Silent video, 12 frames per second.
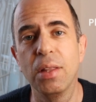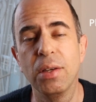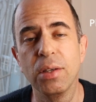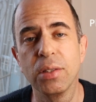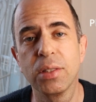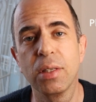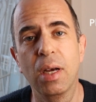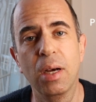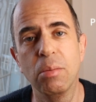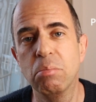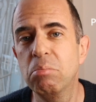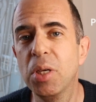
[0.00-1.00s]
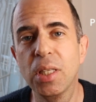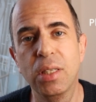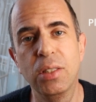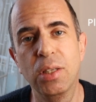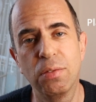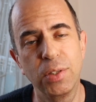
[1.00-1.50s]
There's a
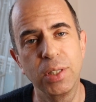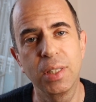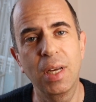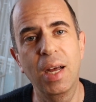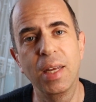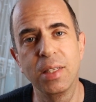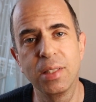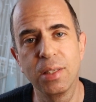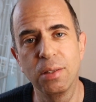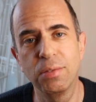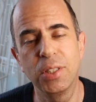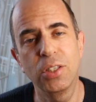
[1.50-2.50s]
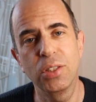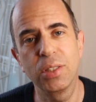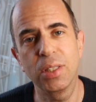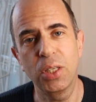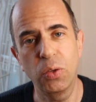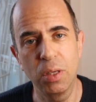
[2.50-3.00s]
million different kinds of dishes
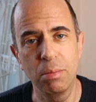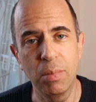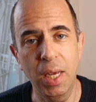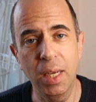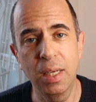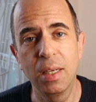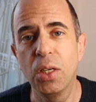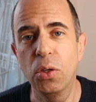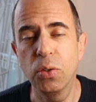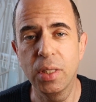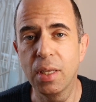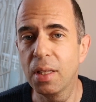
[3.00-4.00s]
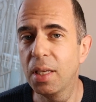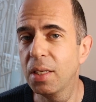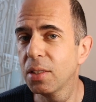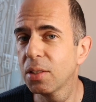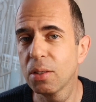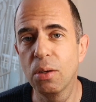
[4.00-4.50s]
that you can make using
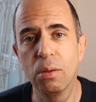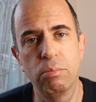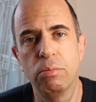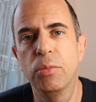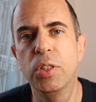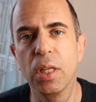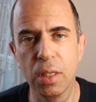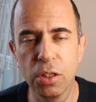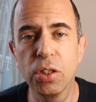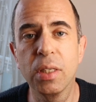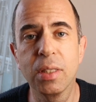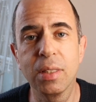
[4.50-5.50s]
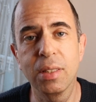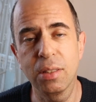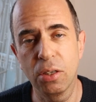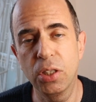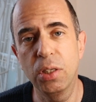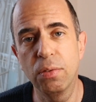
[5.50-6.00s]
these delicious
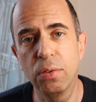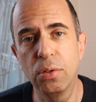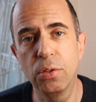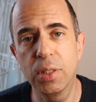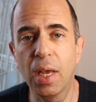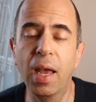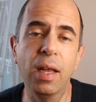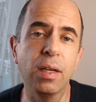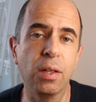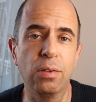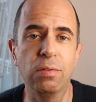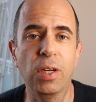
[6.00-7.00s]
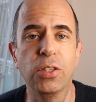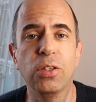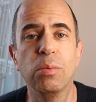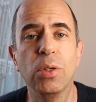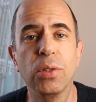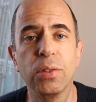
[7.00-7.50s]
starchy foods and other
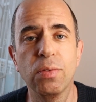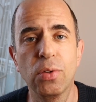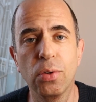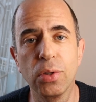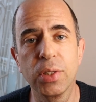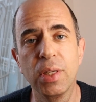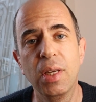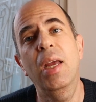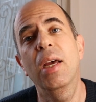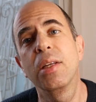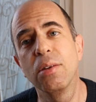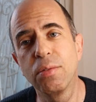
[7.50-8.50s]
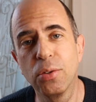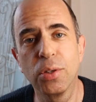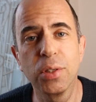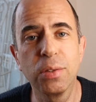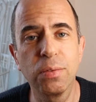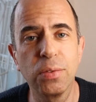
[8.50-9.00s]
vegetables, of course, and of
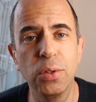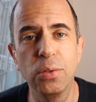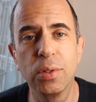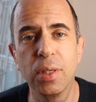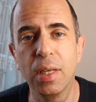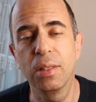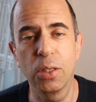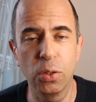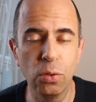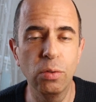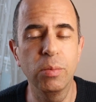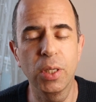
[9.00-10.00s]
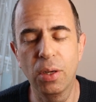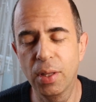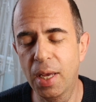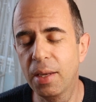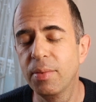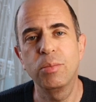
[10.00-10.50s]
course fruit, legumes, and all
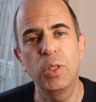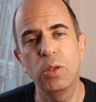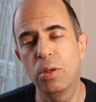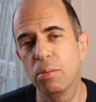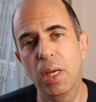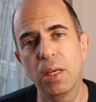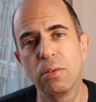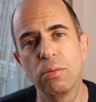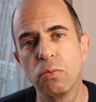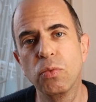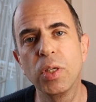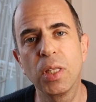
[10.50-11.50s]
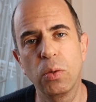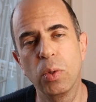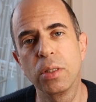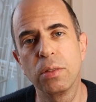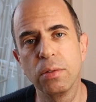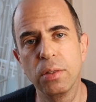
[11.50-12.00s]
that. You can make really
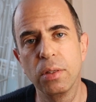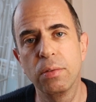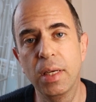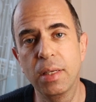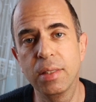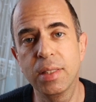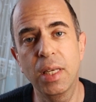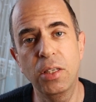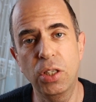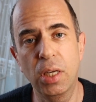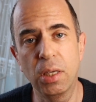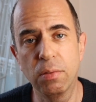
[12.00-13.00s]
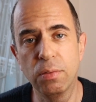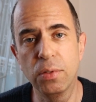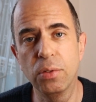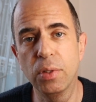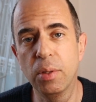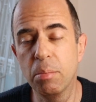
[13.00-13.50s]
wonderful and satiating
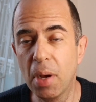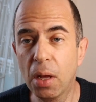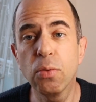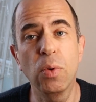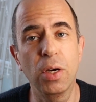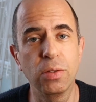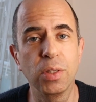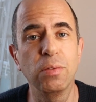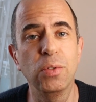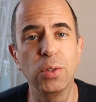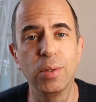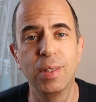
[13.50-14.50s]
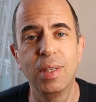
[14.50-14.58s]
food, and mouth-watering food.